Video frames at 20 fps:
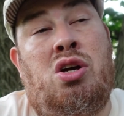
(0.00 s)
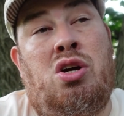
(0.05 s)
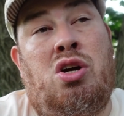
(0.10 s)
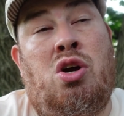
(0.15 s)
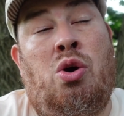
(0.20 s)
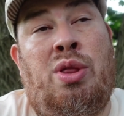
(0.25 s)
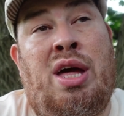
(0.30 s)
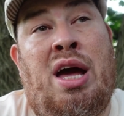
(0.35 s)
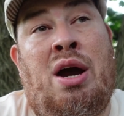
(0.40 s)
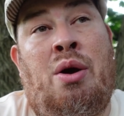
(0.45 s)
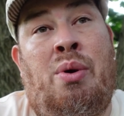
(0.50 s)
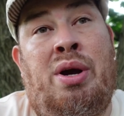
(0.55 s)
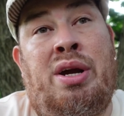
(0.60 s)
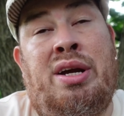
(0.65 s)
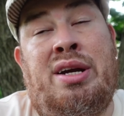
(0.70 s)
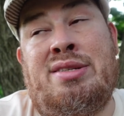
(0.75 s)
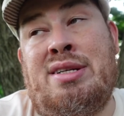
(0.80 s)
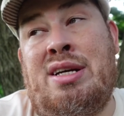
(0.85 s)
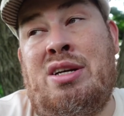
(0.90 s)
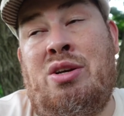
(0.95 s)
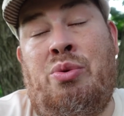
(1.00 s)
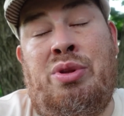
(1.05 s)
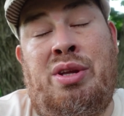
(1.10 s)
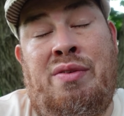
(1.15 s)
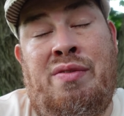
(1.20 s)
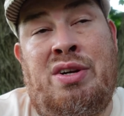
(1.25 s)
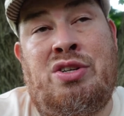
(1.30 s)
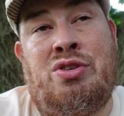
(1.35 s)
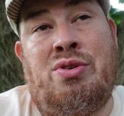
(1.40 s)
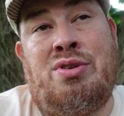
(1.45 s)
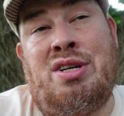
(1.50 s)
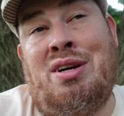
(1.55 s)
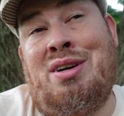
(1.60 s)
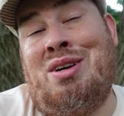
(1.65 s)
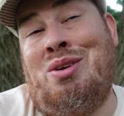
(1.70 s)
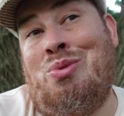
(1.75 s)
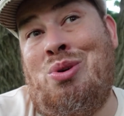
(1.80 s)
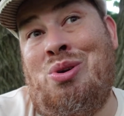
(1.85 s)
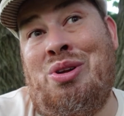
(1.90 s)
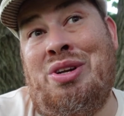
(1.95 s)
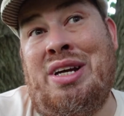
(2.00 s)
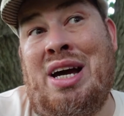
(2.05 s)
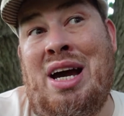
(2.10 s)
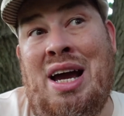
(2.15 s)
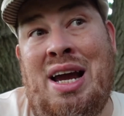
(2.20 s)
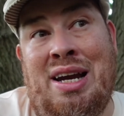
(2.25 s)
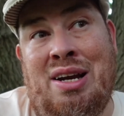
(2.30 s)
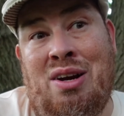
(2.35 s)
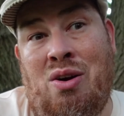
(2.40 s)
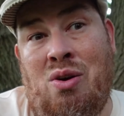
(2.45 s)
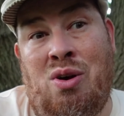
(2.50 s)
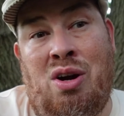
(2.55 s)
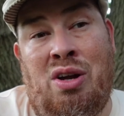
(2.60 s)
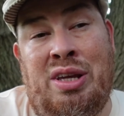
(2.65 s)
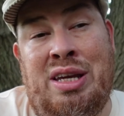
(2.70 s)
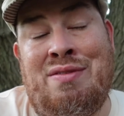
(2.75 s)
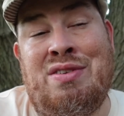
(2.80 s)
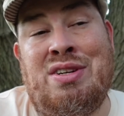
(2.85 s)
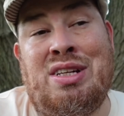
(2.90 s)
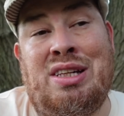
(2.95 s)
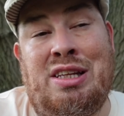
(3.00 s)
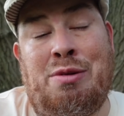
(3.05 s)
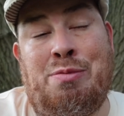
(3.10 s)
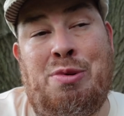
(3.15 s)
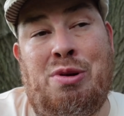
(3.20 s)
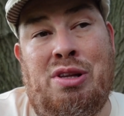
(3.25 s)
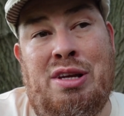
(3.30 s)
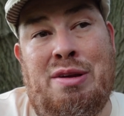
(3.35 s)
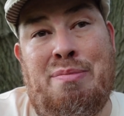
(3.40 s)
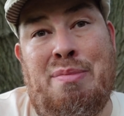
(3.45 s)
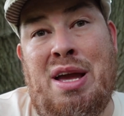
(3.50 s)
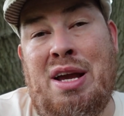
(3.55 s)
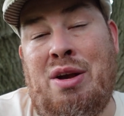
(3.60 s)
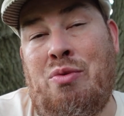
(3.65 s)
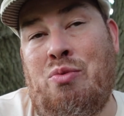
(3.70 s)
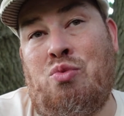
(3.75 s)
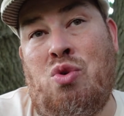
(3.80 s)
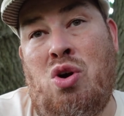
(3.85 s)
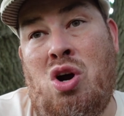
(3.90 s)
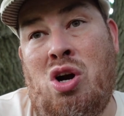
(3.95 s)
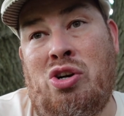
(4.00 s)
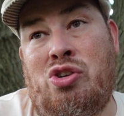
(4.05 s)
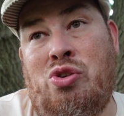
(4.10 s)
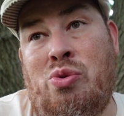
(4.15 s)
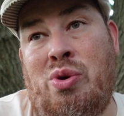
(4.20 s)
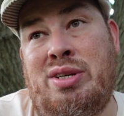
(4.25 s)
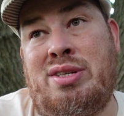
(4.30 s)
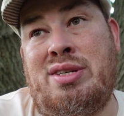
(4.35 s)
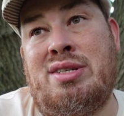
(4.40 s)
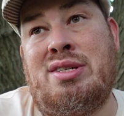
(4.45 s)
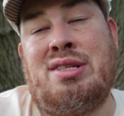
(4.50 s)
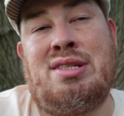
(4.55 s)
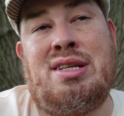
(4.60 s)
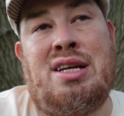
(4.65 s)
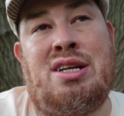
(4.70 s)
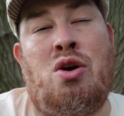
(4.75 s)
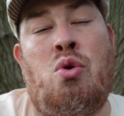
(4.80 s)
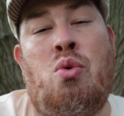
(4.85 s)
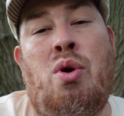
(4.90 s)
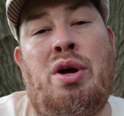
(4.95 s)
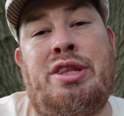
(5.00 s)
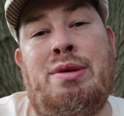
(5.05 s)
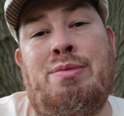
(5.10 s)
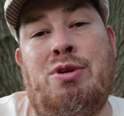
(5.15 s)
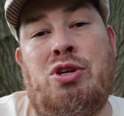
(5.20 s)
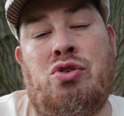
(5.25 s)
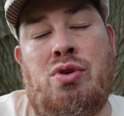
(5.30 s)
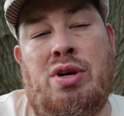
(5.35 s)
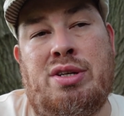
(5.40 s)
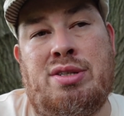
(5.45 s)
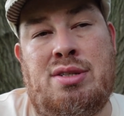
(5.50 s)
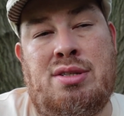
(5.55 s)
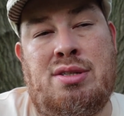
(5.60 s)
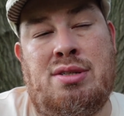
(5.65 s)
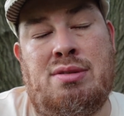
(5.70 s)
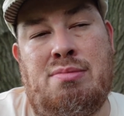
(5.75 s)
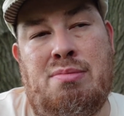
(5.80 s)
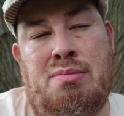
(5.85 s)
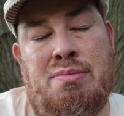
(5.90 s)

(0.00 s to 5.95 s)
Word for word: go that way because I know where the adventure is. I'm going to roll a die, and, or I'll even deliberately make wrong choices because I don't want them to trust